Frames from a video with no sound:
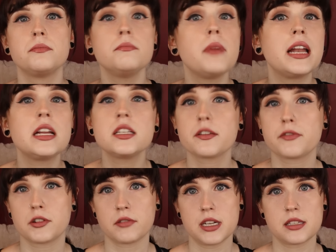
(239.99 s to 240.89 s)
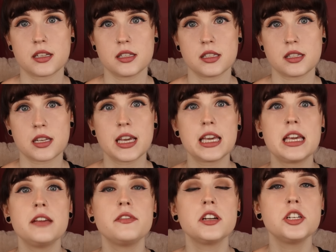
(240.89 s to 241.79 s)
many different reasons,
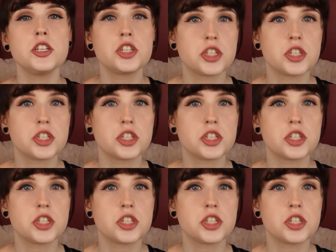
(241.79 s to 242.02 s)
even